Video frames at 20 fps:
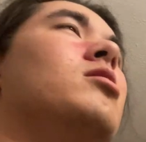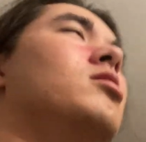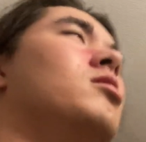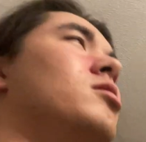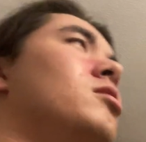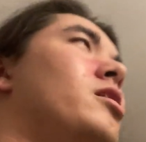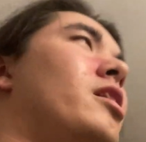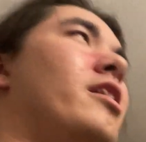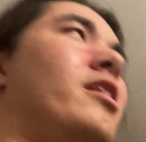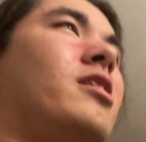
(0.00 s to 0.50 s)

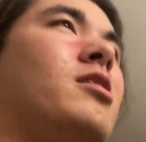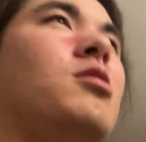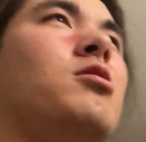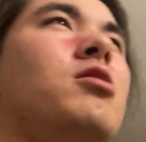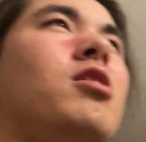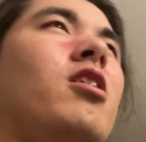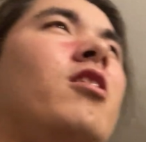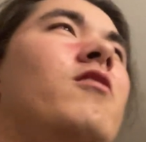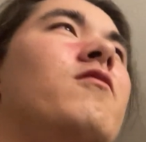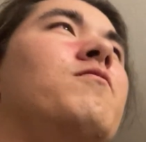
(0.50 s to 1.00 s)
like
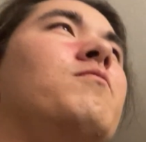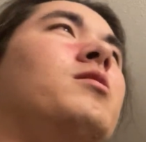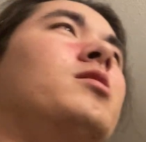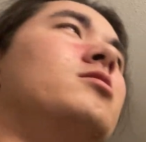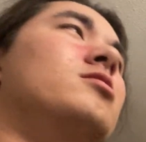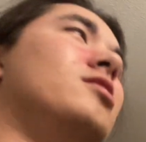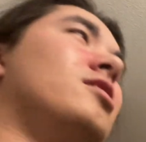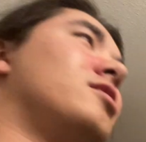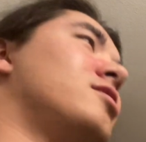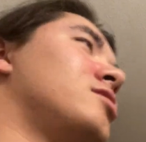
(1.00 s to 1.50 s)
love
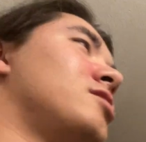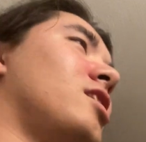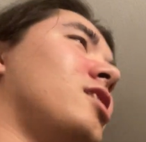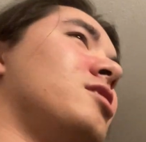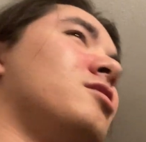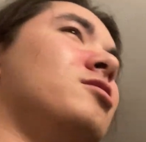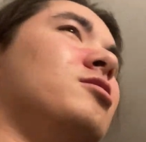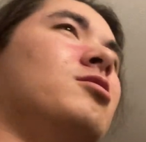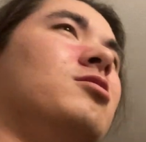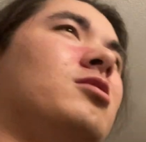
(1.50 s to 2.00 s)
music
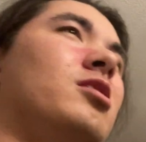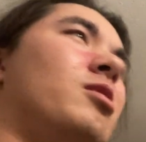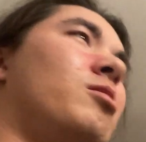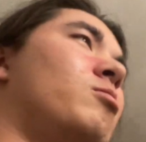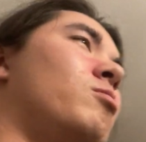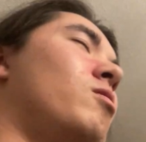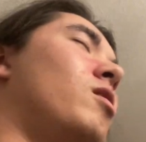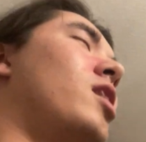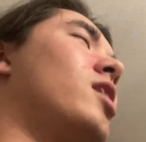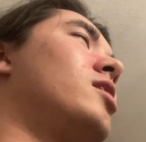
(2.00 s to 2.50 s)
section, there was like
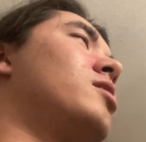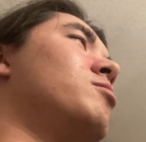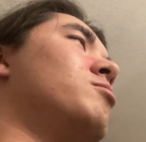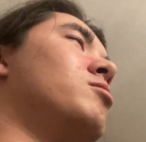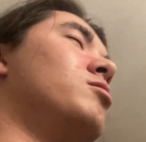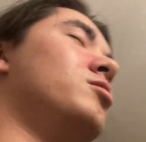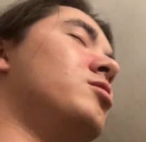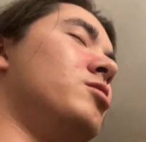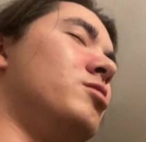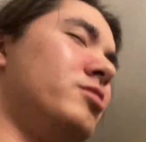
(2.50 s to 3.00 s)
rock and
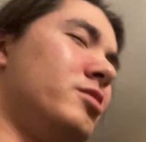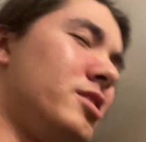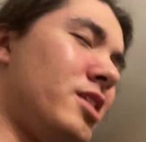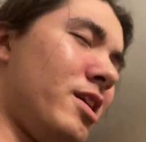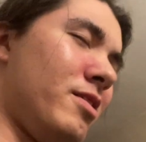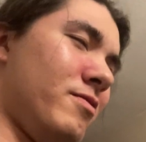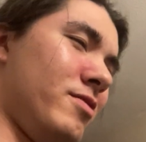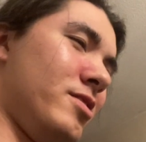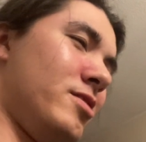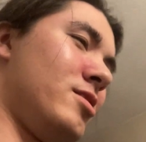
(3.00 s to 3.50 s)
roll, there was
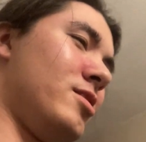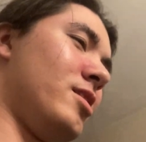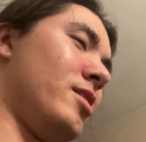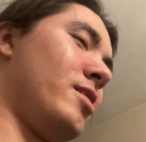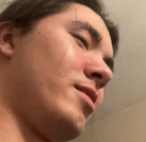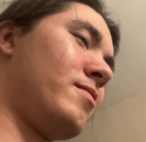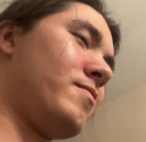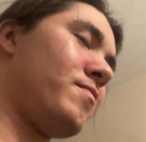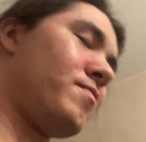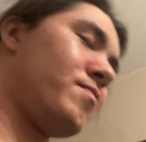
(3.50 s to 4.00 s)
everything.